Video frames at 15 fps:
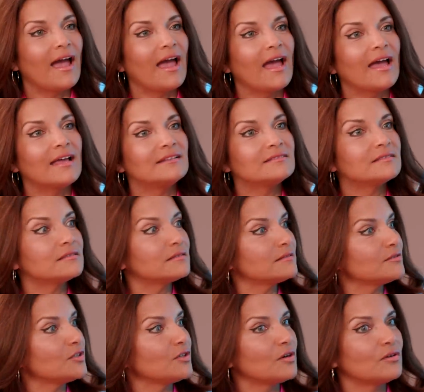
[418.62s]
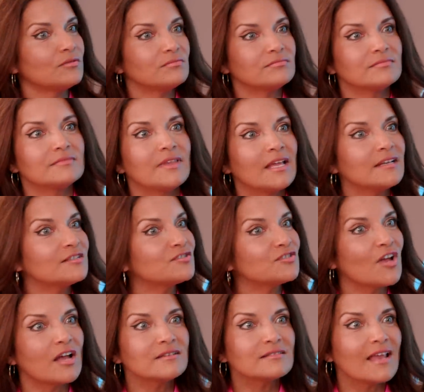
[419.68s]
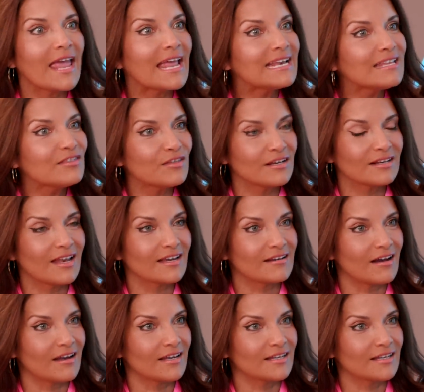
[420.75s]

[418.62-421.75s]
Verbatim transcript: And, you know, then it's not anything like our